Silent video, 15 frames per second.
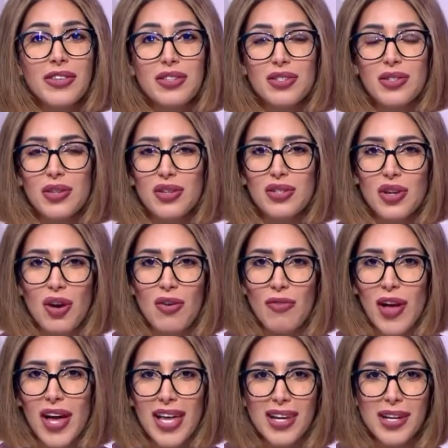studios of
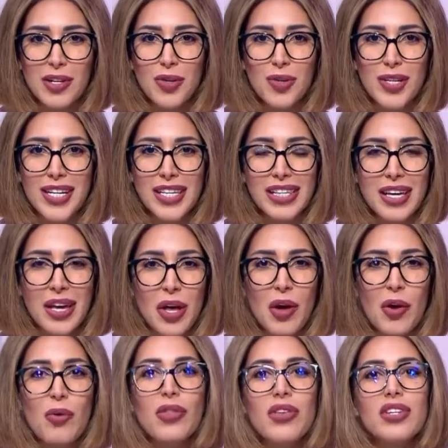Hala Kuwait
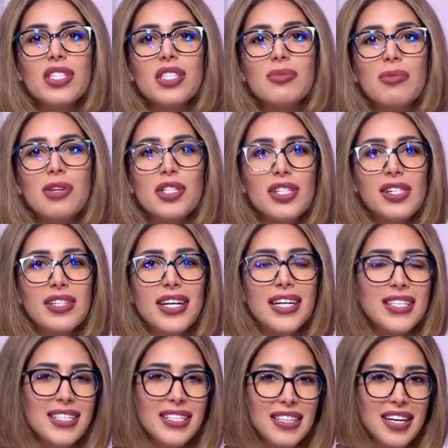with our special
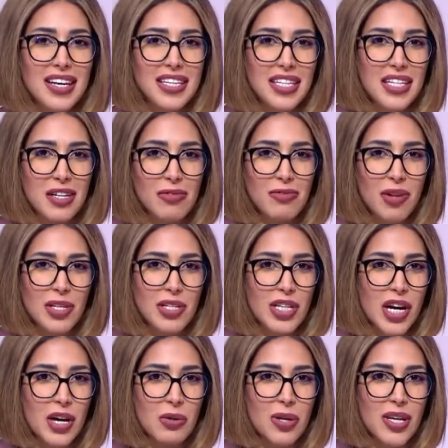guest, Ghadeer Al
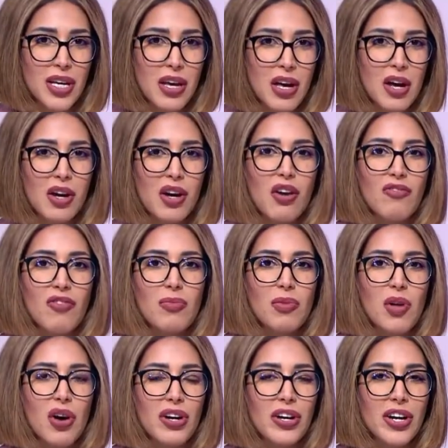Failakawi, coffee
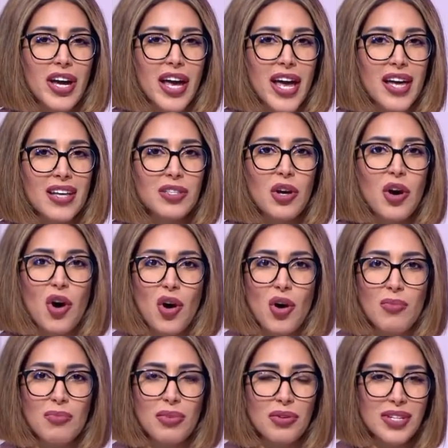blogger and
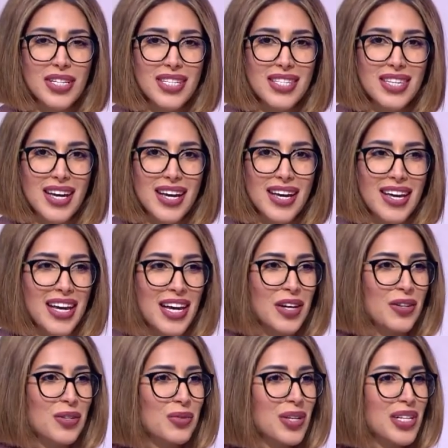home barista.
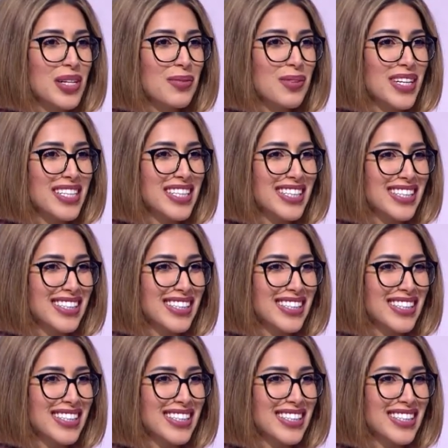Hello and welcome, Ghadeer.